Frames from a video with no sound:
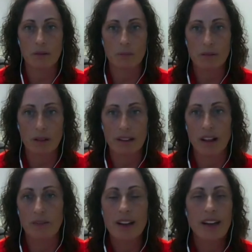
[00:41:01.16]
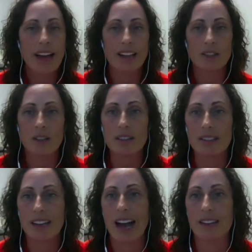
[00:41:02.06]
the people I love? It starts
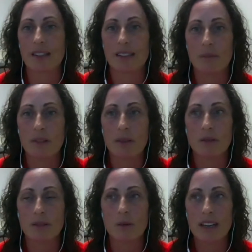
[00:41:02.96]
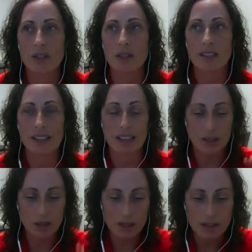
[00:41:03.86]
to ask some of those questions, and it
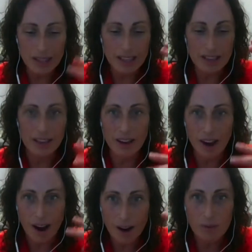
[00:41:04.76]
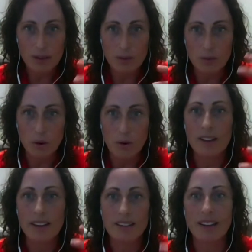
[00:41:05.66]
starts to get the cogwheels
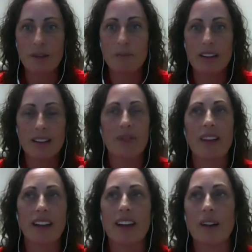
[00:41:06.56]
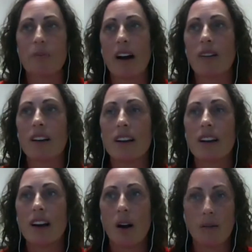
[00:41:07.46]
rolling a little bit and thinking about,
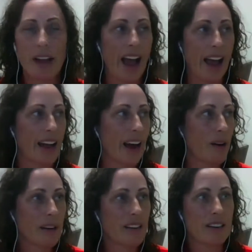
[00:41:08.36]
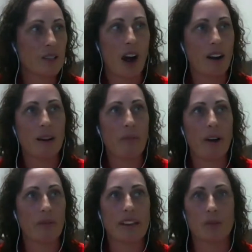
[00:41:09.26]
okay, how am I going to talk
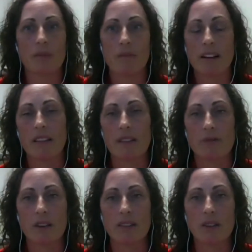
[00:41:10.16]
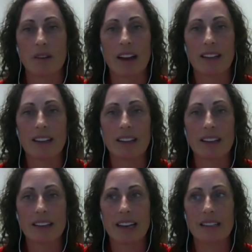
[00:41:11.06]
about this with my loved one? So I think
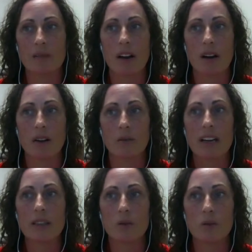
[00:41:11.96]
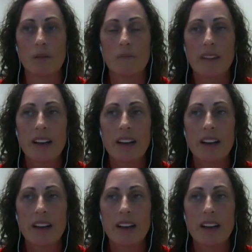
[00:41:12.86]
that that's a great tool.